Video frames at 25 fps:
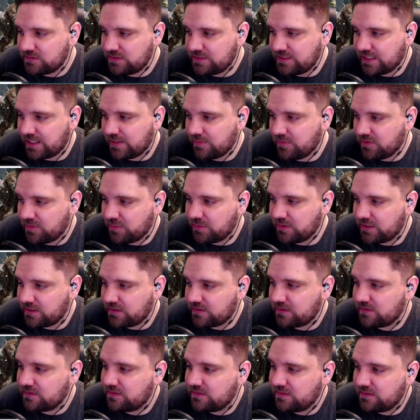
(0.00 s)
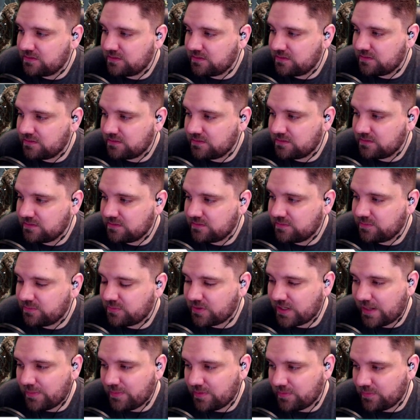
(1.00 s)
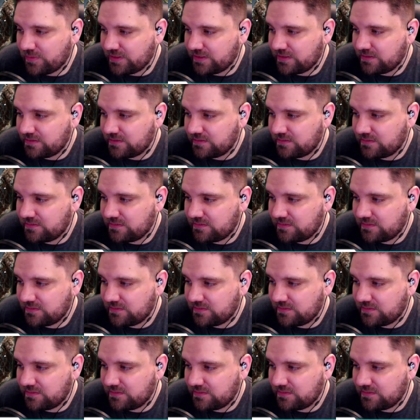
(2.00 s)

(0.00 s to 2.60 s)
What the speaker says: Diablo player. Probably.